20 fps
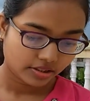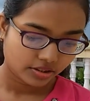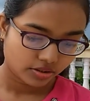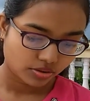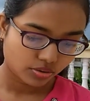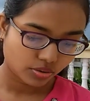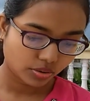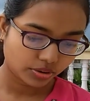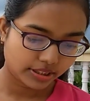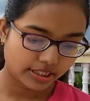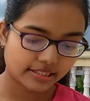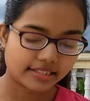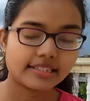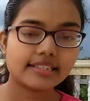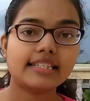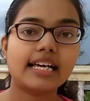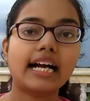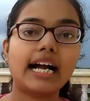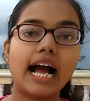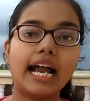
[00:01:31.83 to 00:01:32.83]
So this is
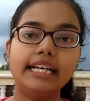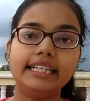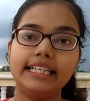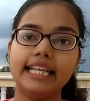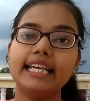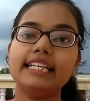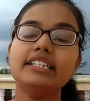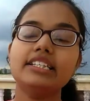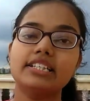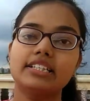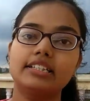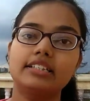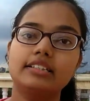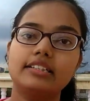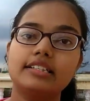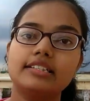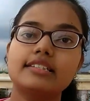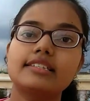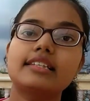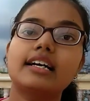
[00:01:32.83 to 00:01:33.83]
the content.
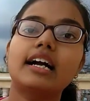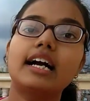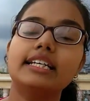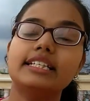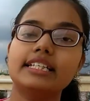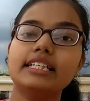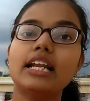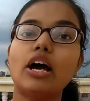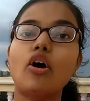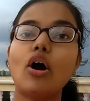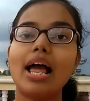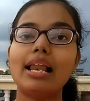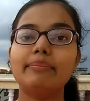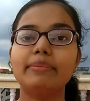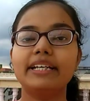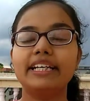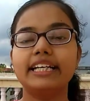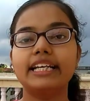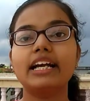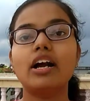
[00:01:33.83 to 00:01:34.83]
This is the content. Now I'll
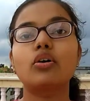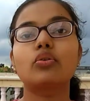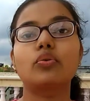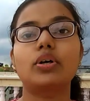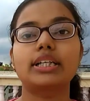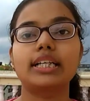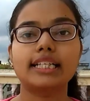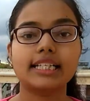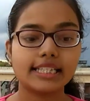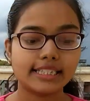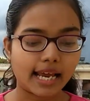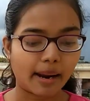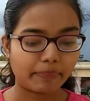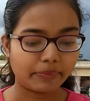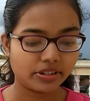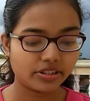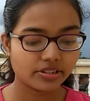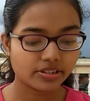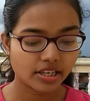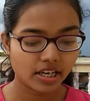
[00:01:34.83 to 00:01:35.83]
be reading out what are the
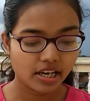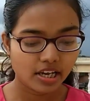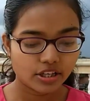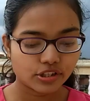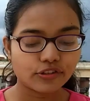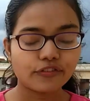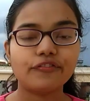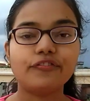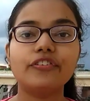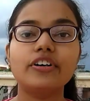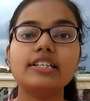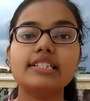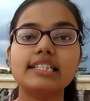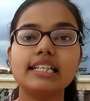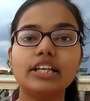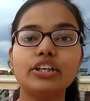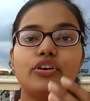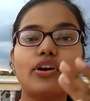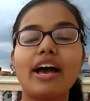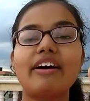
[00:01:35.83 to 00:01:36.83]
chapters. So firstly,
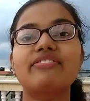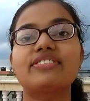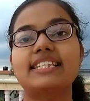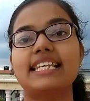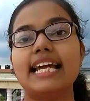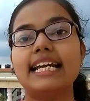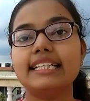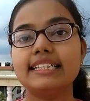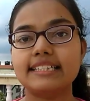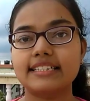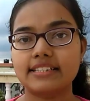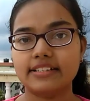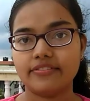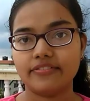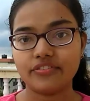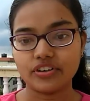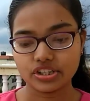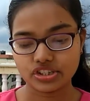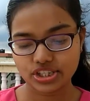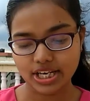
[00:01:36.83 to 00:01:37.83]
you have sets,
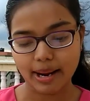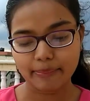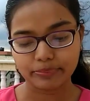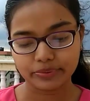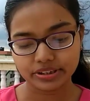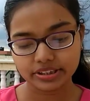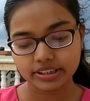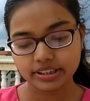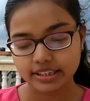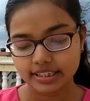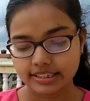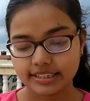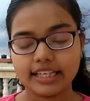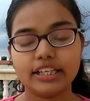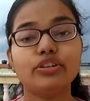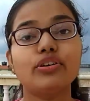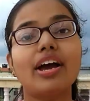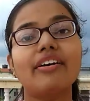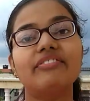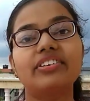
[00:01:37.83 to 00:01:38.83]
first chapter. Then
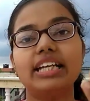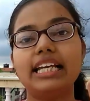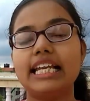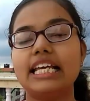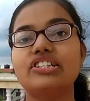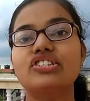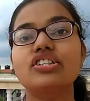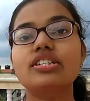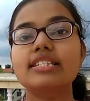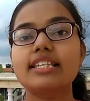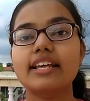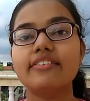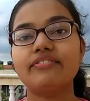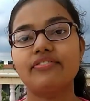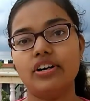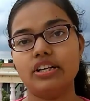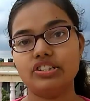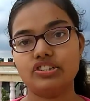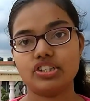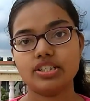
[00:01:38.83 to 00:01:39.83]
you have relations and
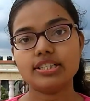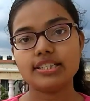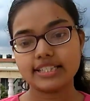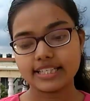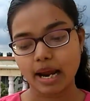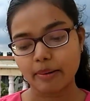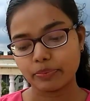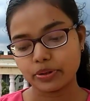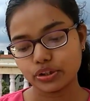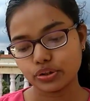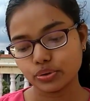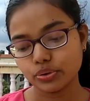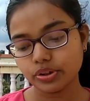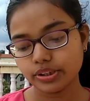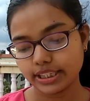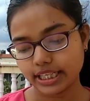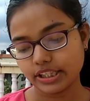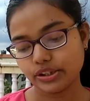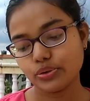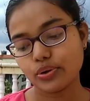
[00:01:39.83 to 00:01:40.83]
functions, chapter 2.
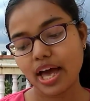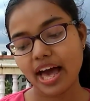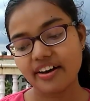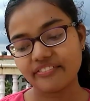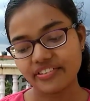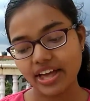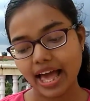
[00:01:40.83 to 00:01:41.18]
Then you have